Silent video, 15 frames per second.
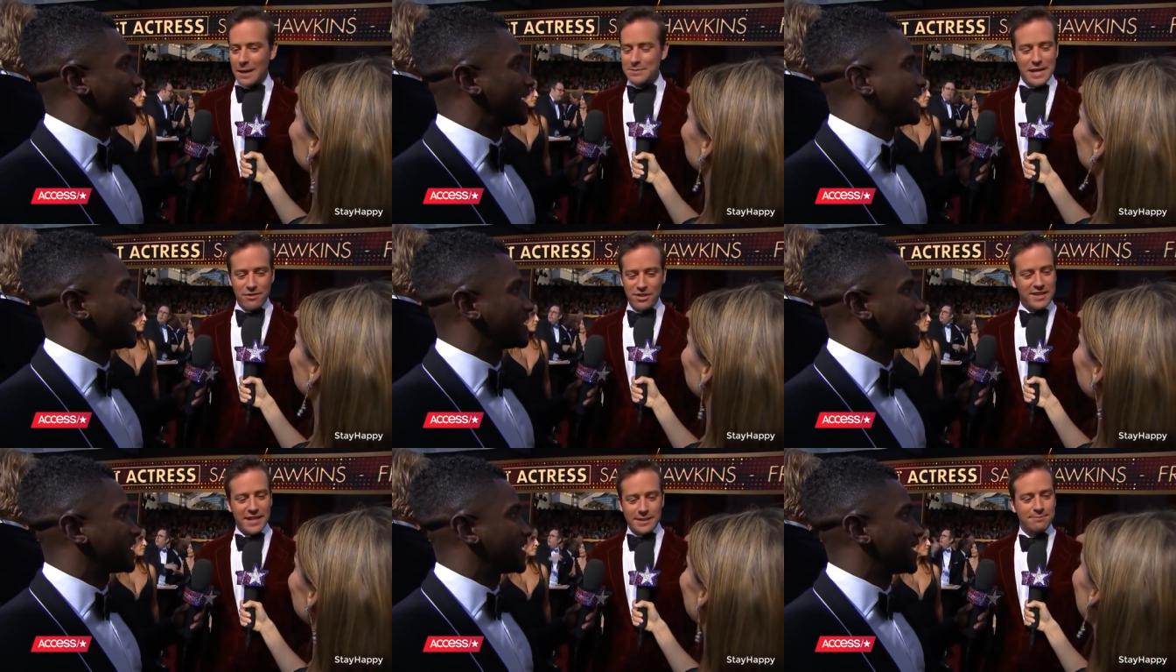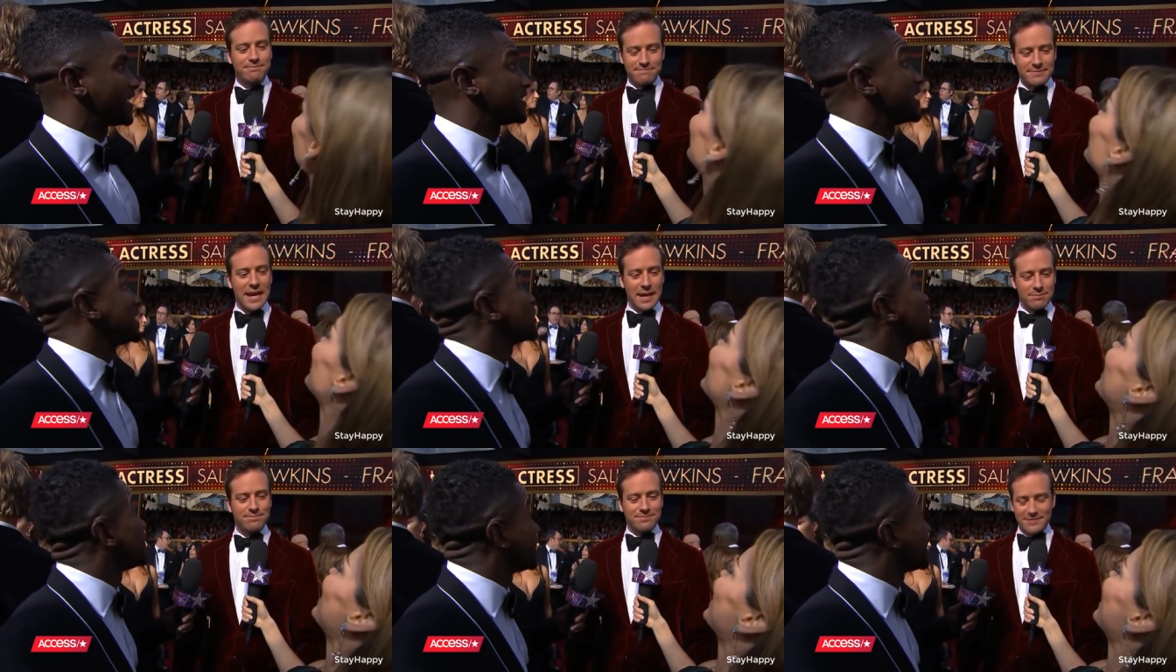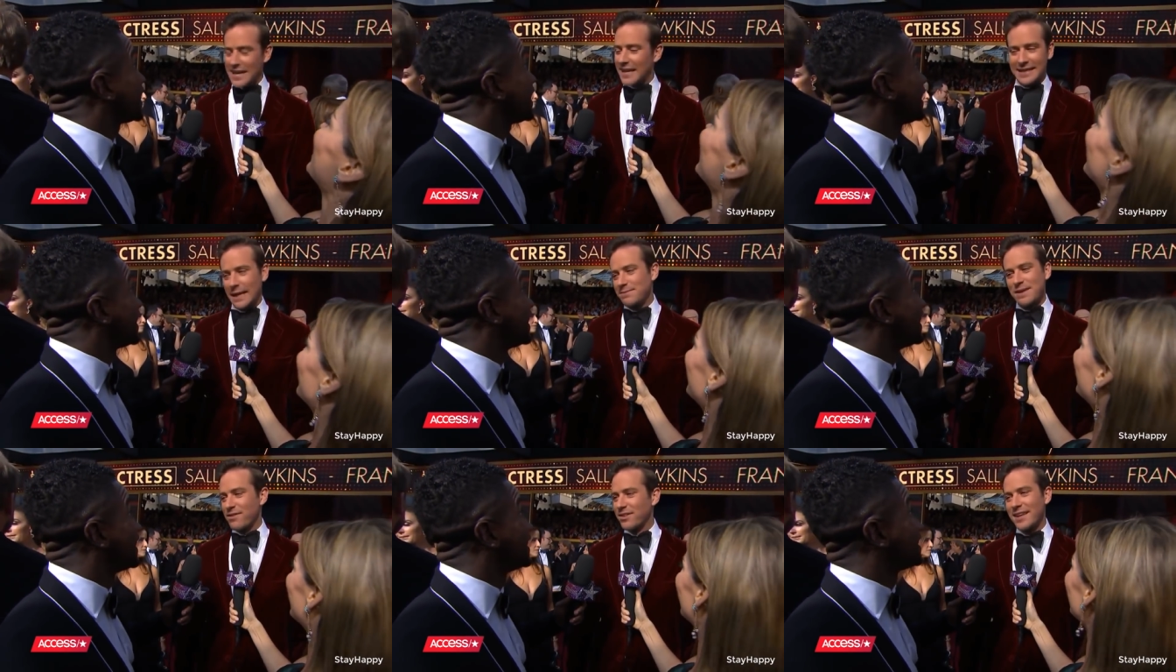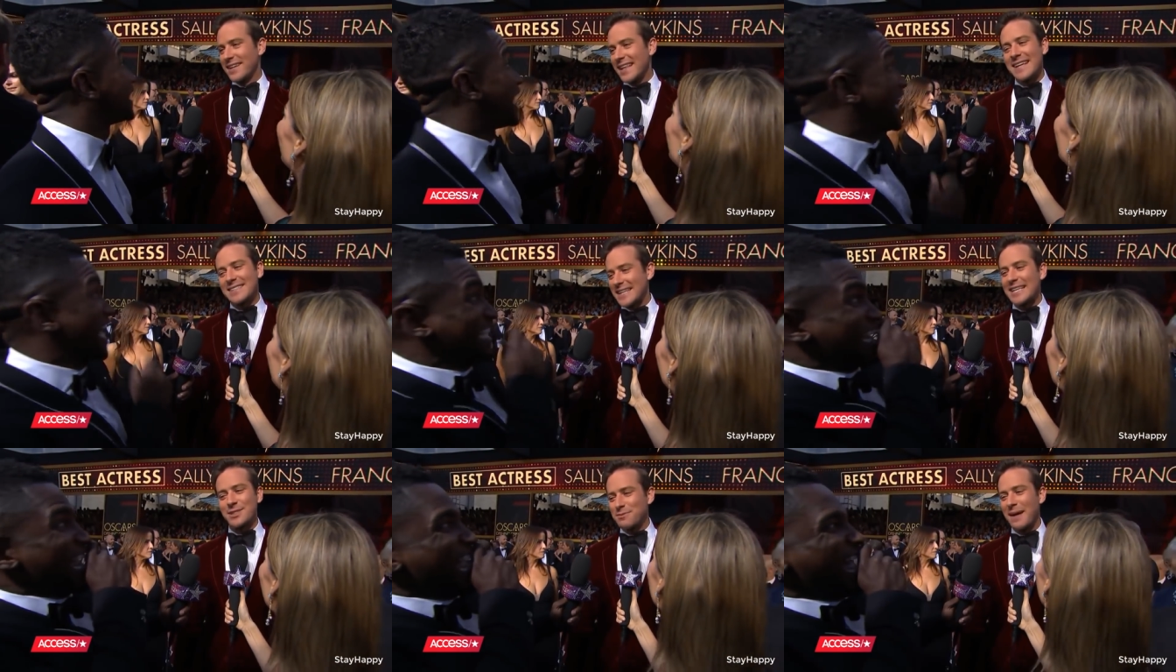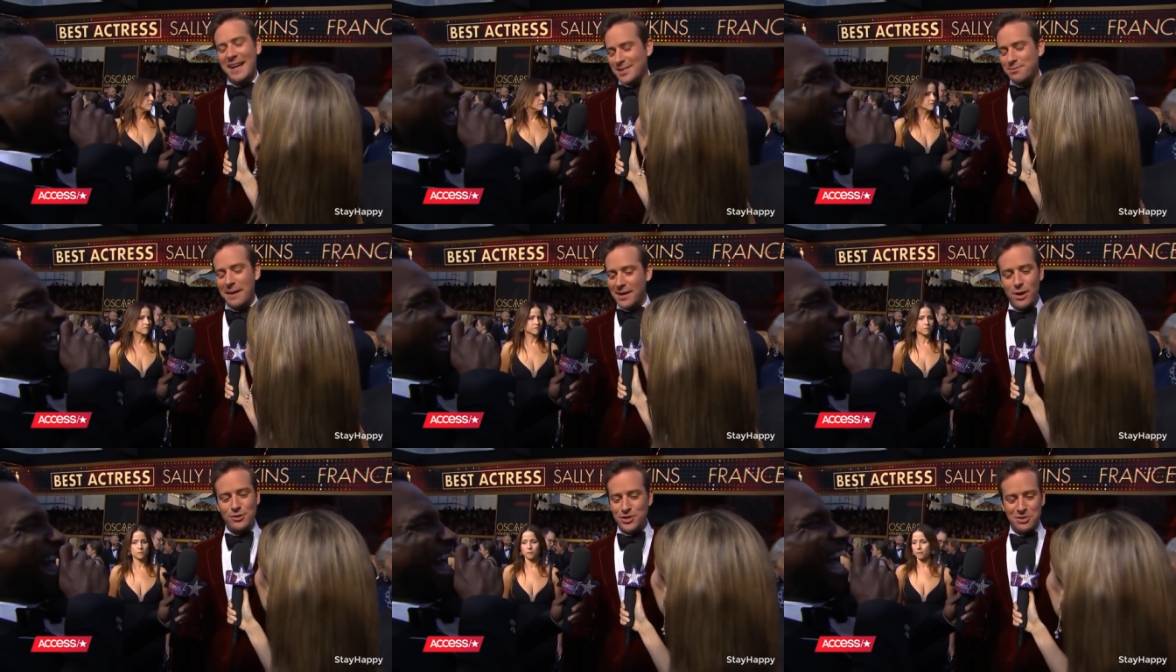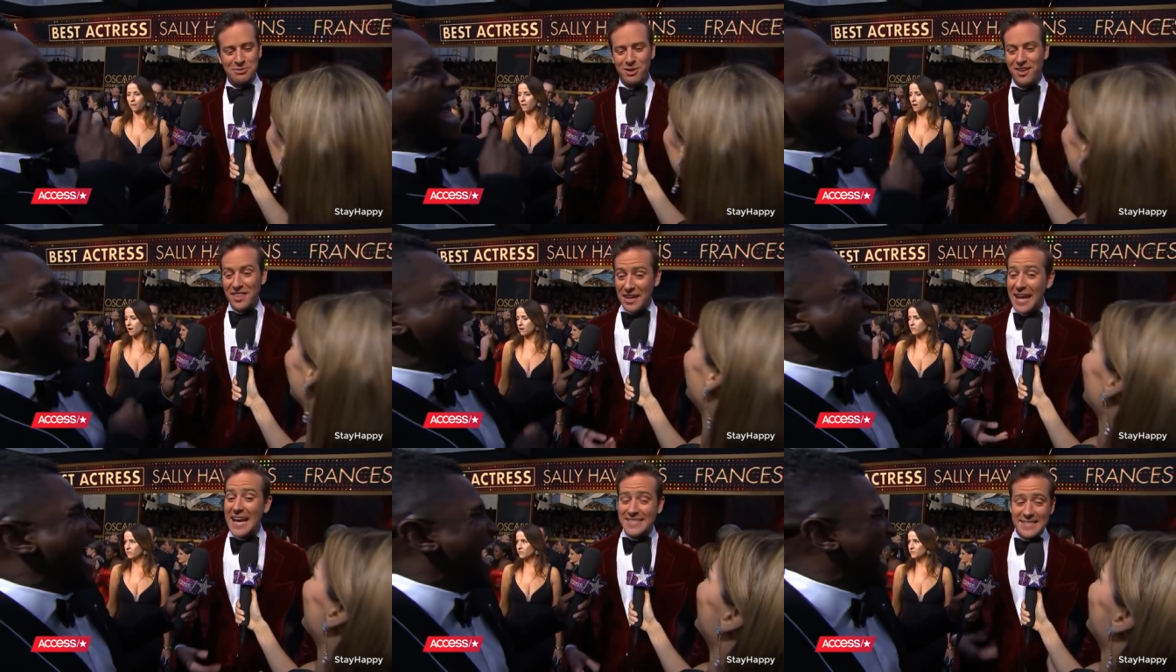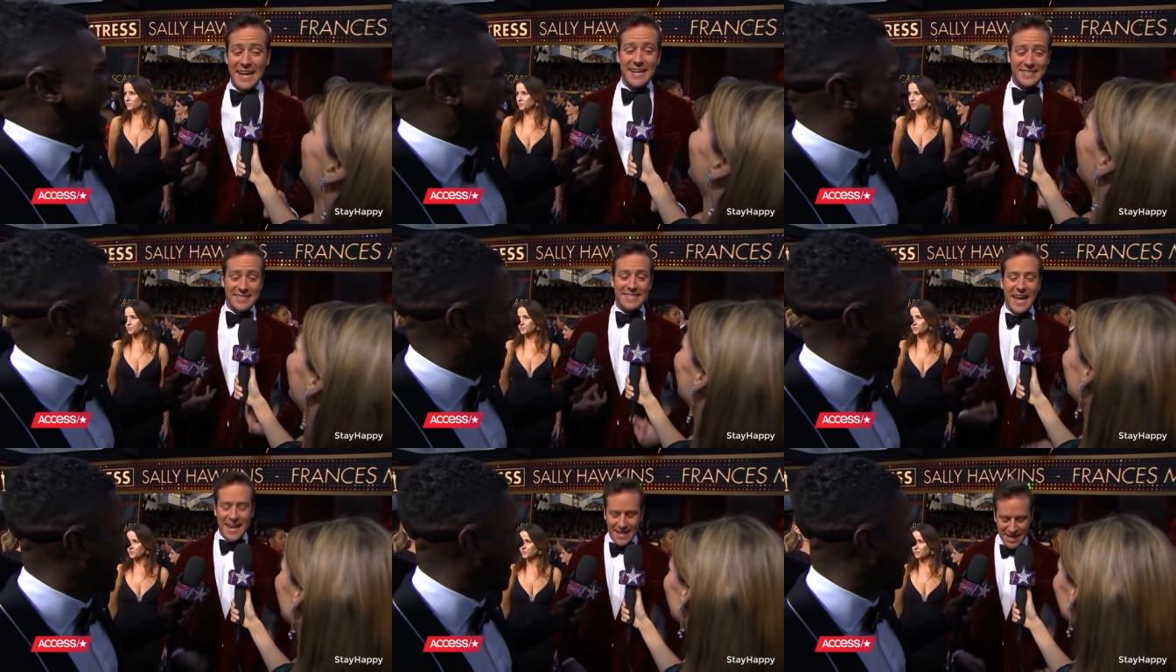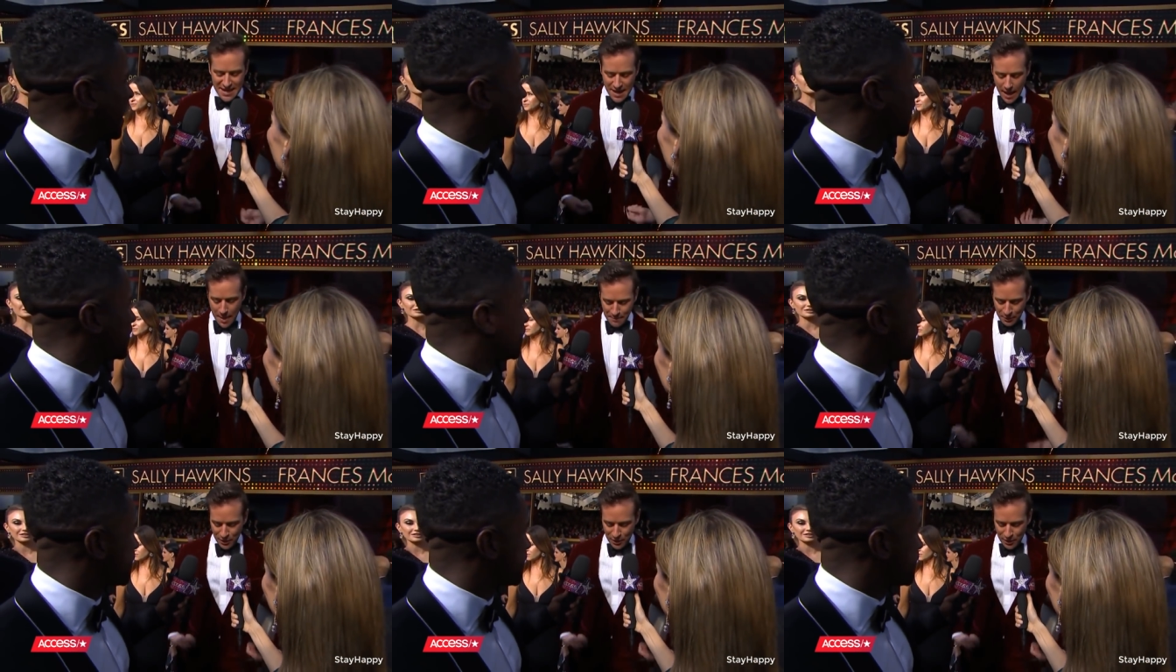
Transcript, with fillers: kept everything. Did yeah, you really? I kept everything. That's that's my, that's my go-to move. On the last day of set, I